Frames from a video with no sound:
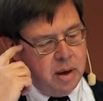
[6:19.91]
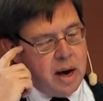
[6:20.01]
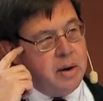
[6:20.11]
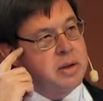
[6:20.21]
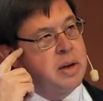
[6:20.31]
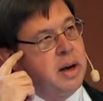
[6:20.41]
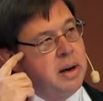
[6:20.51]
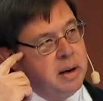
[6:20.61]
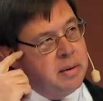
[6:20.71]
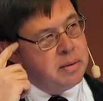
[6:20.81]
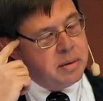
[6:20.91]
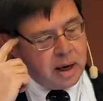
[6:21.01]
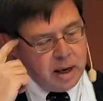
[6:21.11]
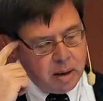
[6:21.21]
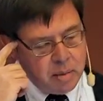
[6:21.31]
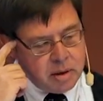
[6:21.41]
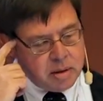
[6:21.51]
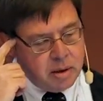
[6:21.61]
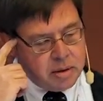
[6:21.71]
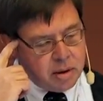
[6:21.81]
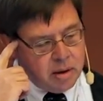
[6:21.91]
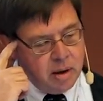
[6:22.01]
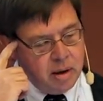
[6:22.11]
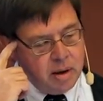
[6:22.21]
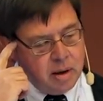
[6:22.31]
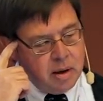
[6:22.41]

heterogeneity, dynamics, and uncertainty.